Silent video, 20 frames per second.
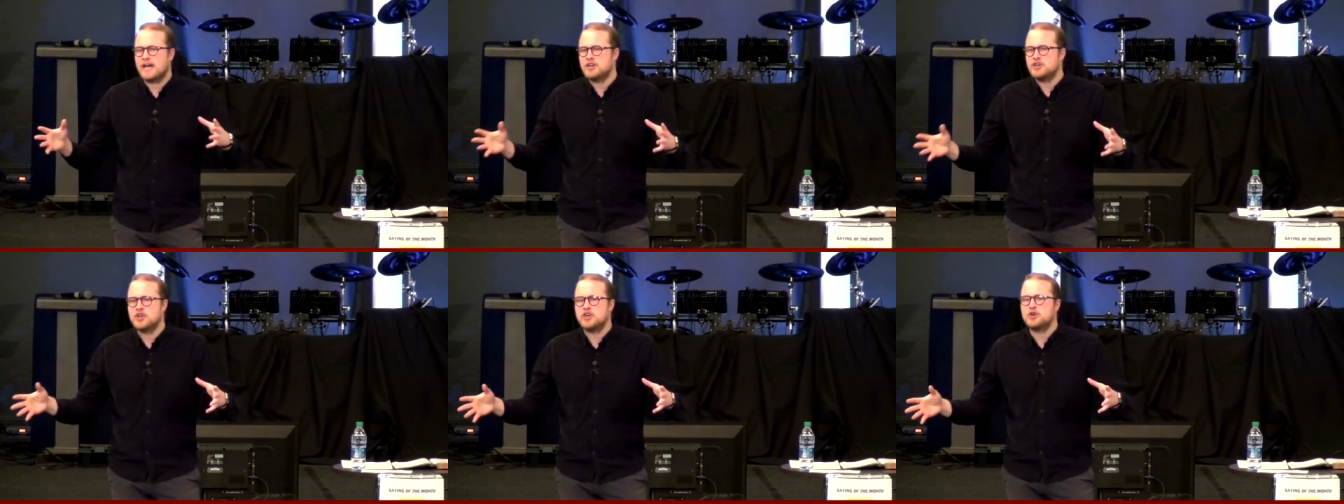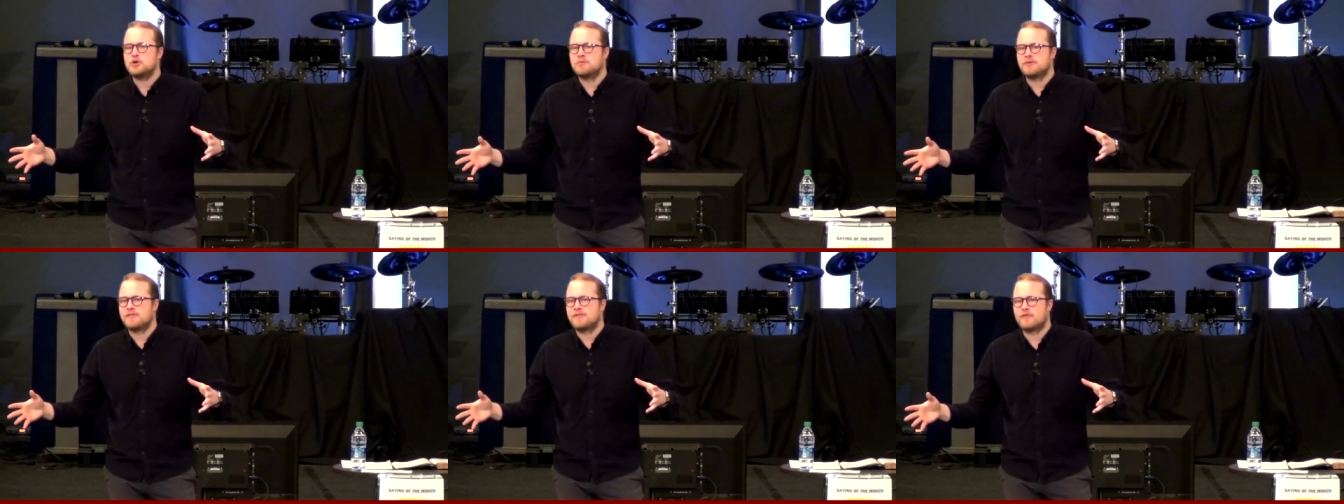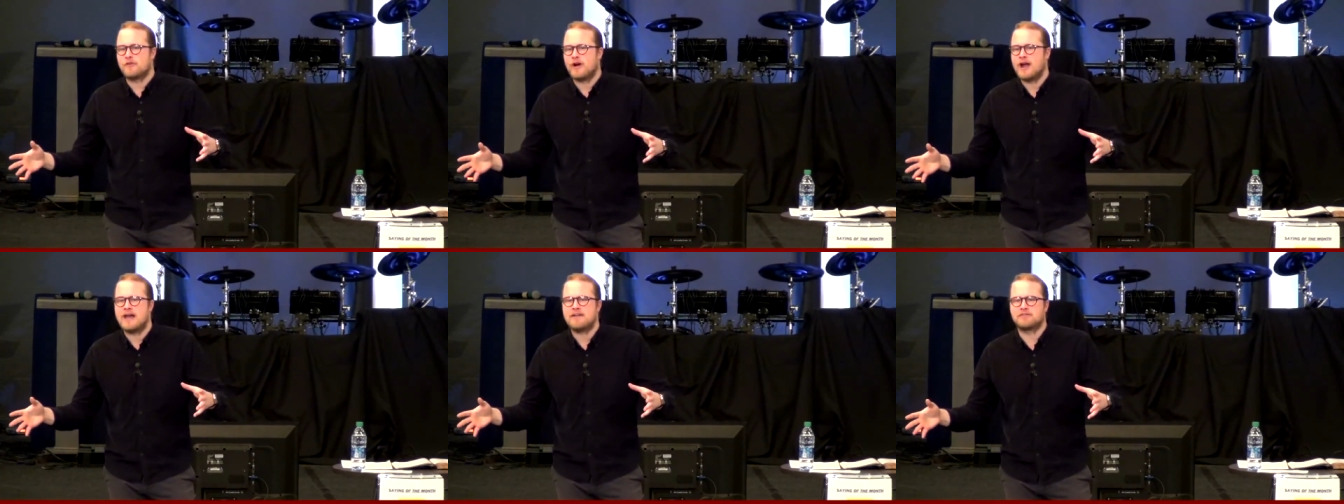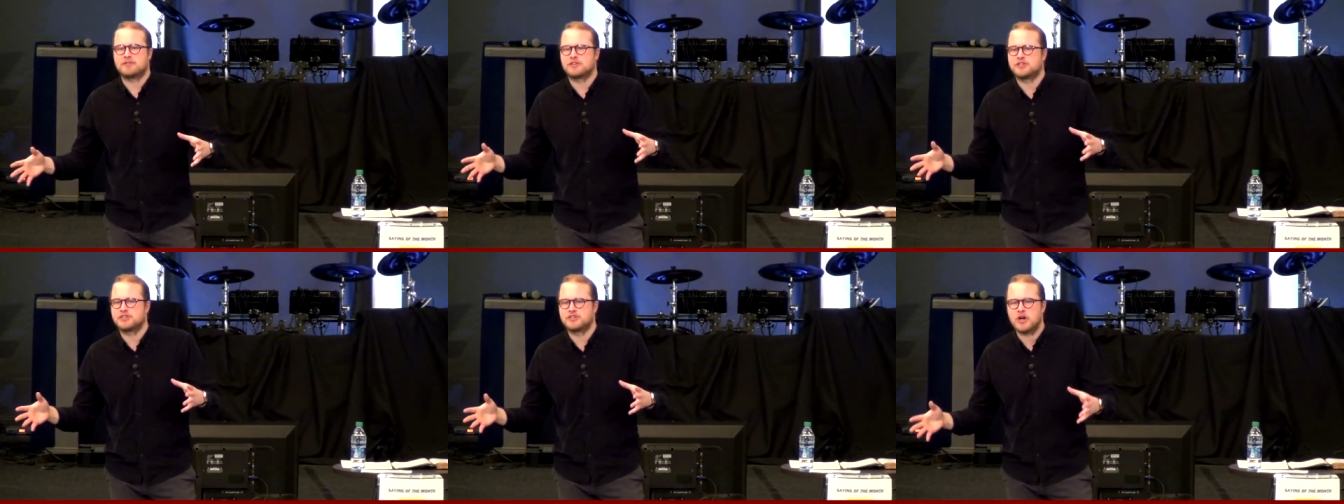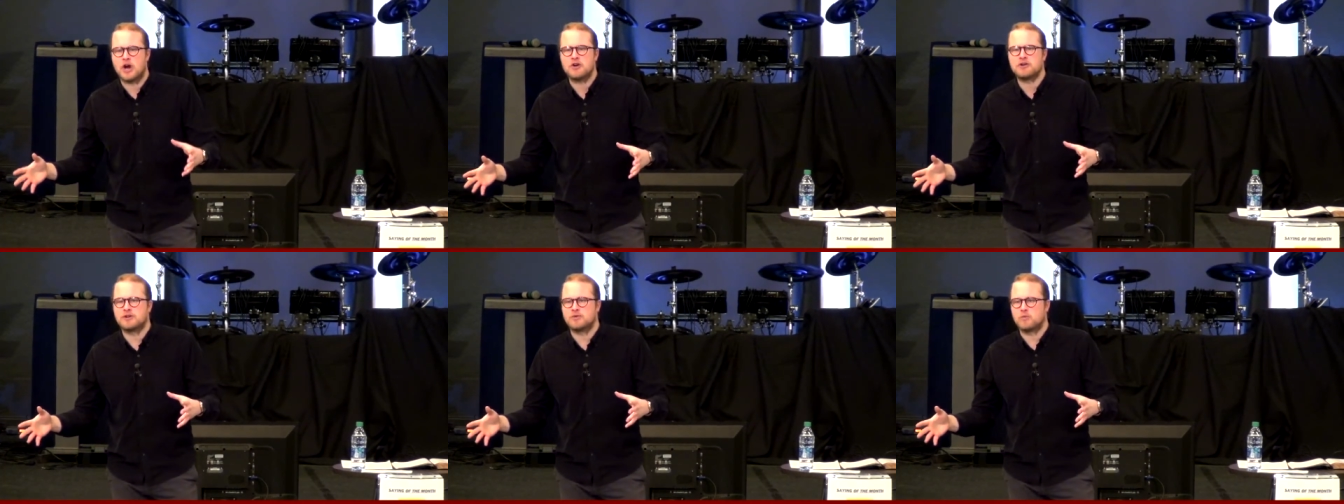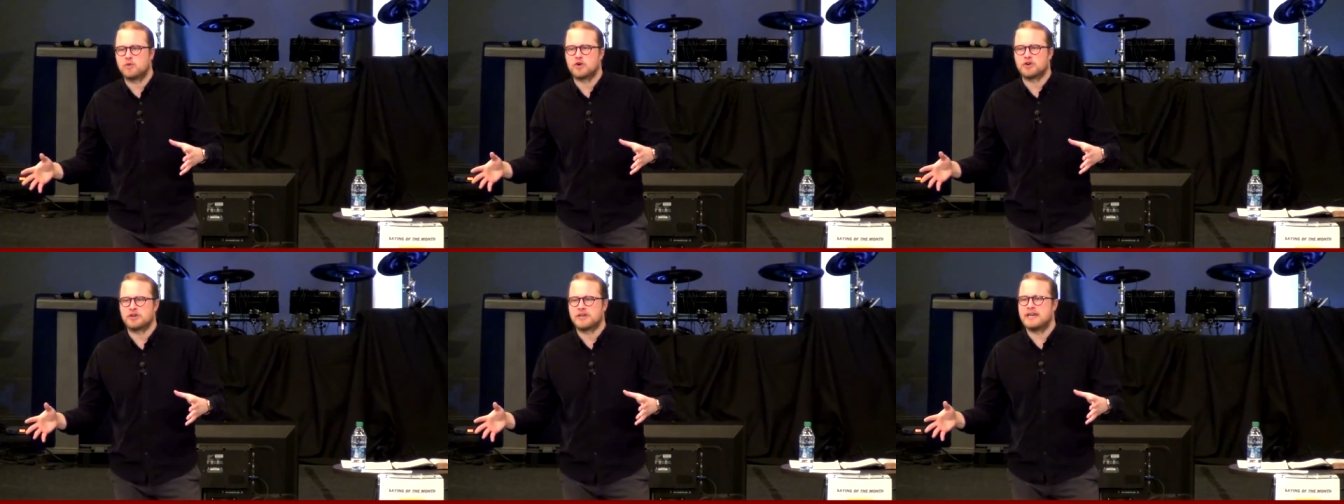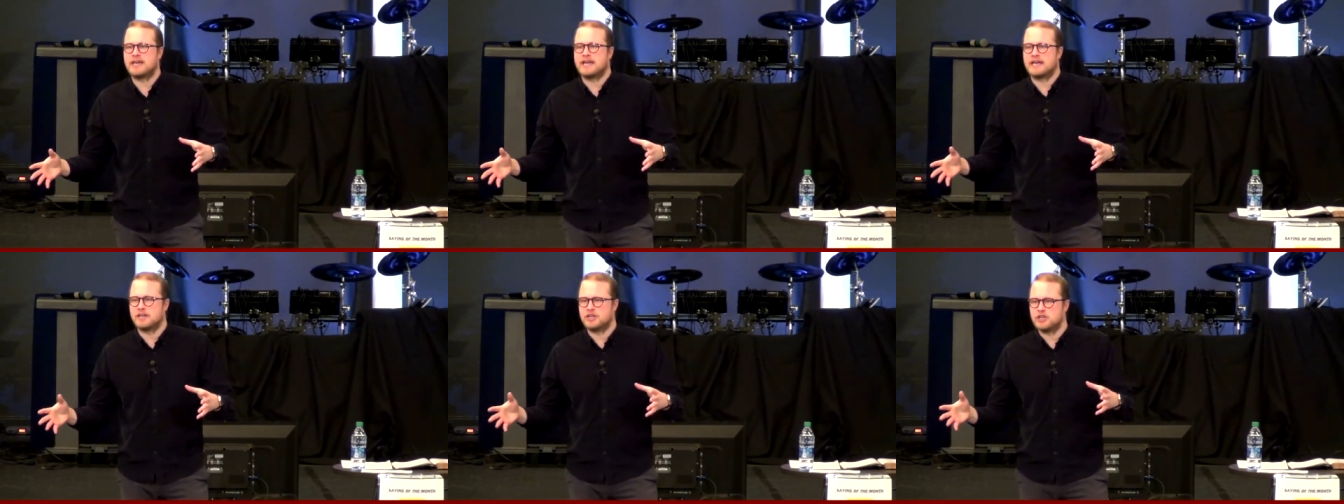I knew before I ever started
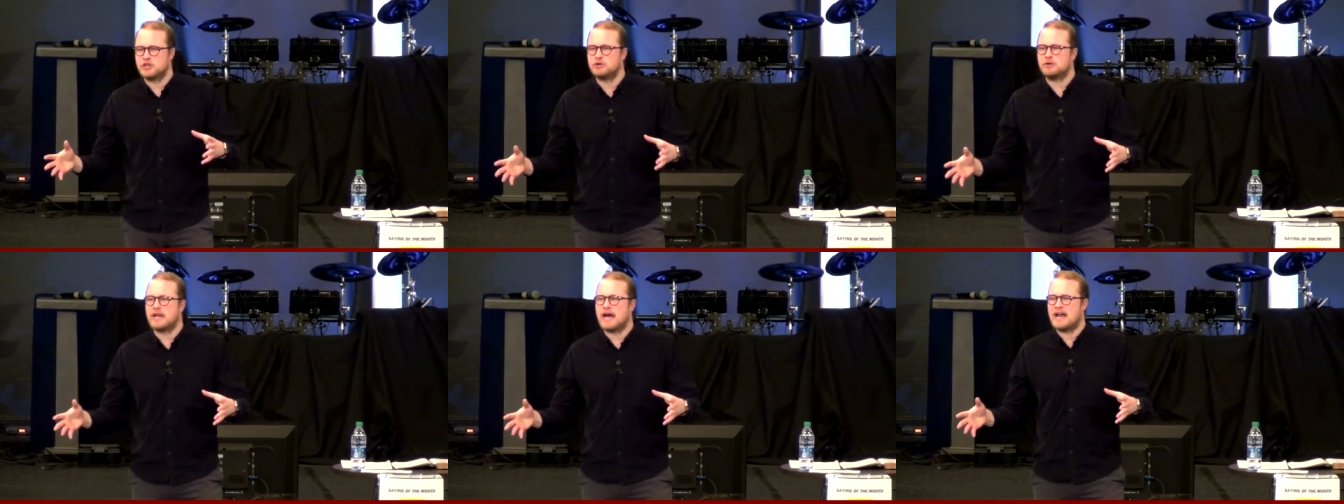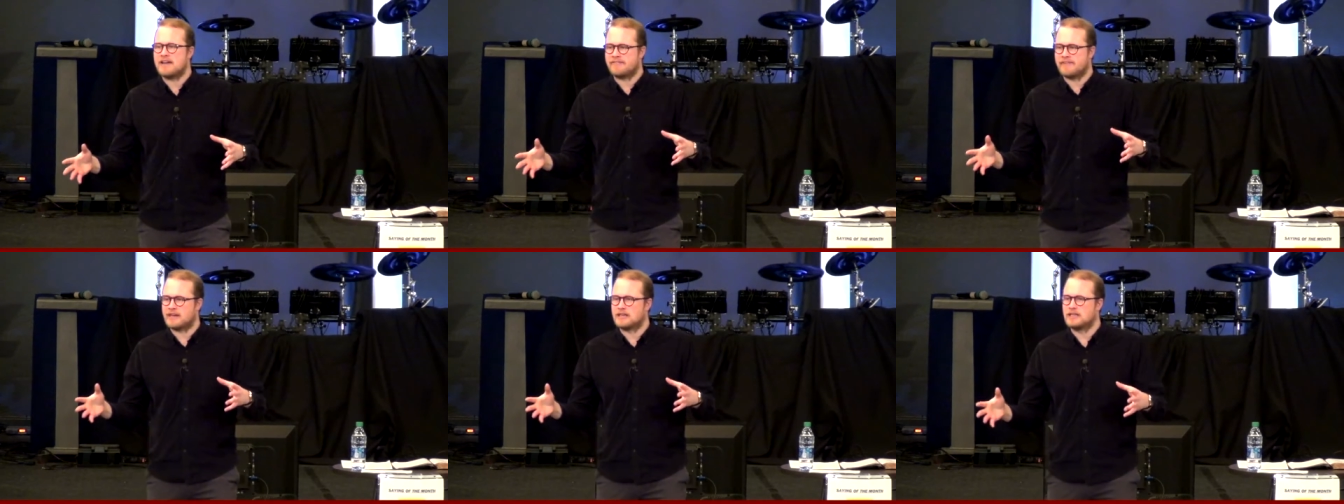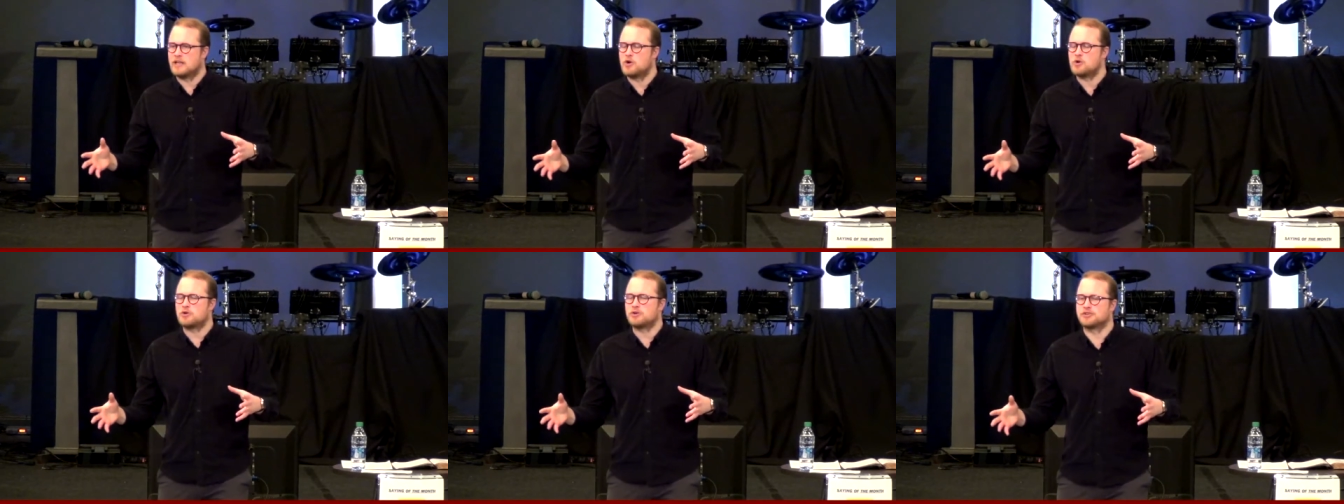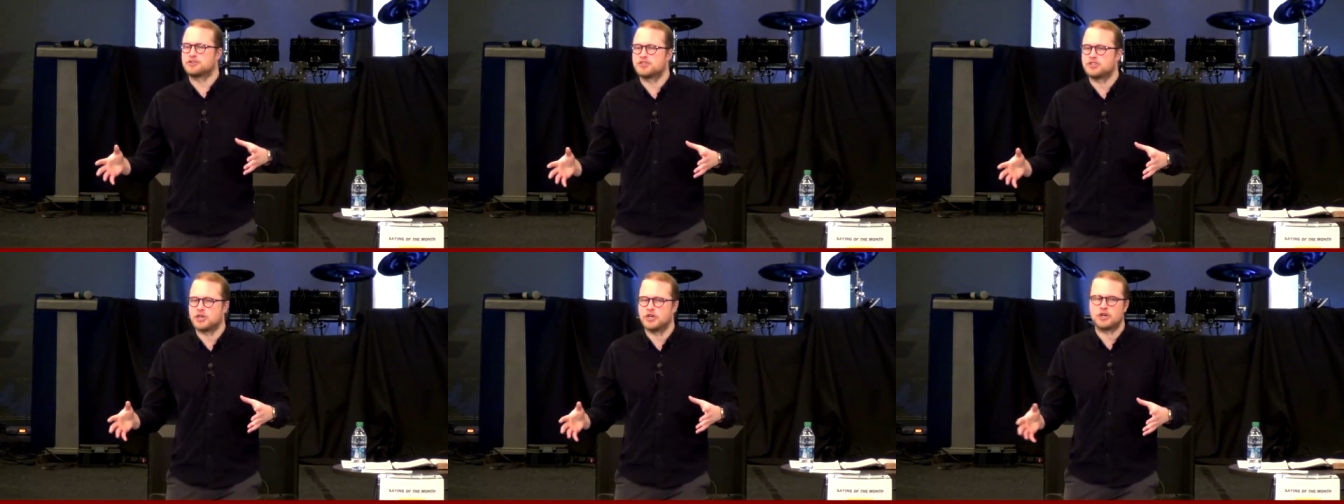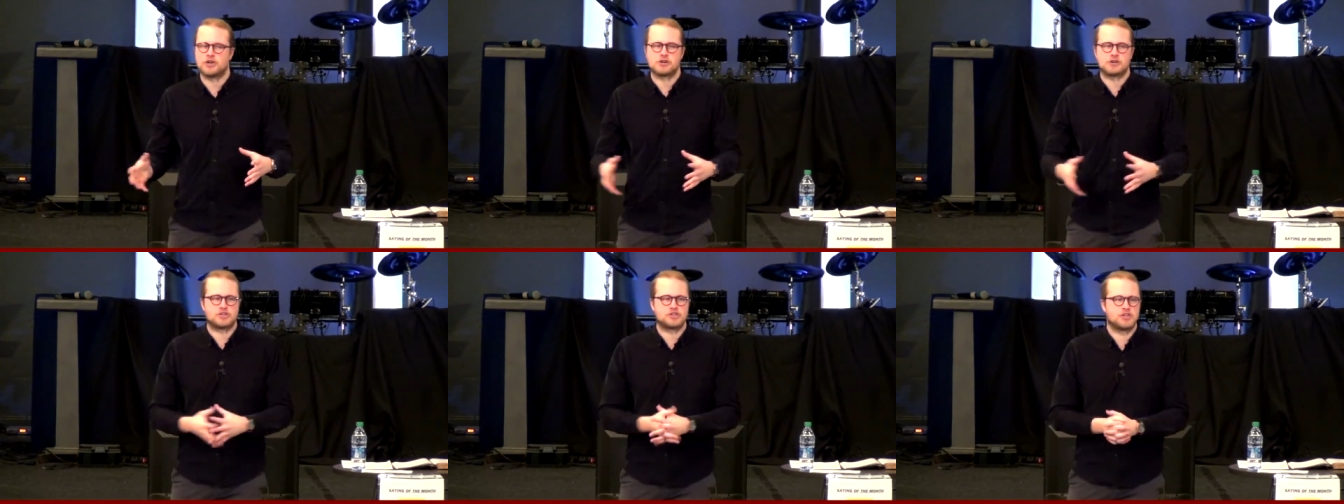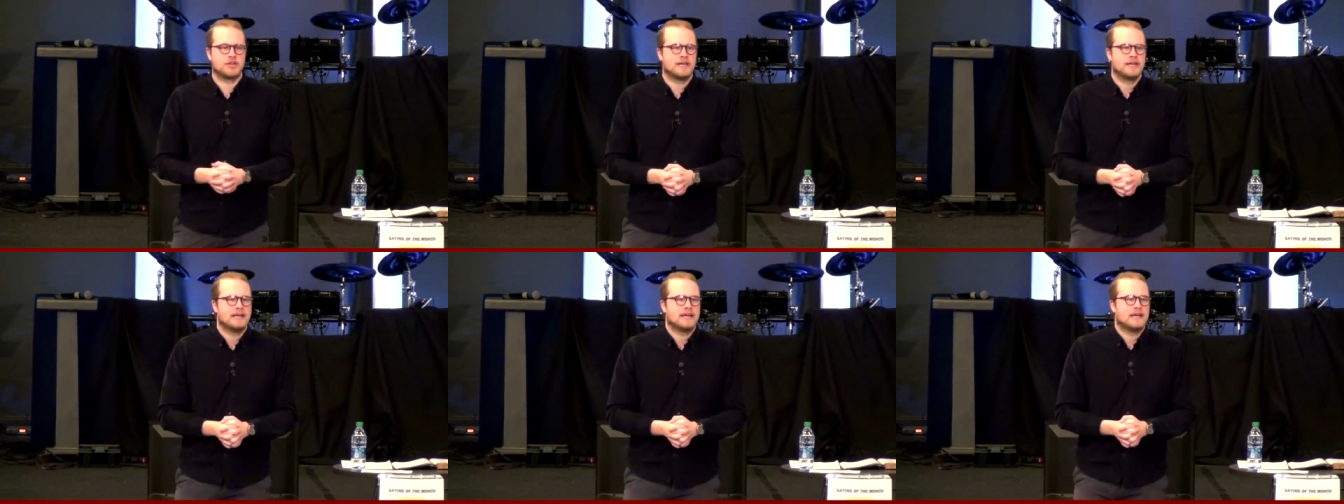working at New Life at a local church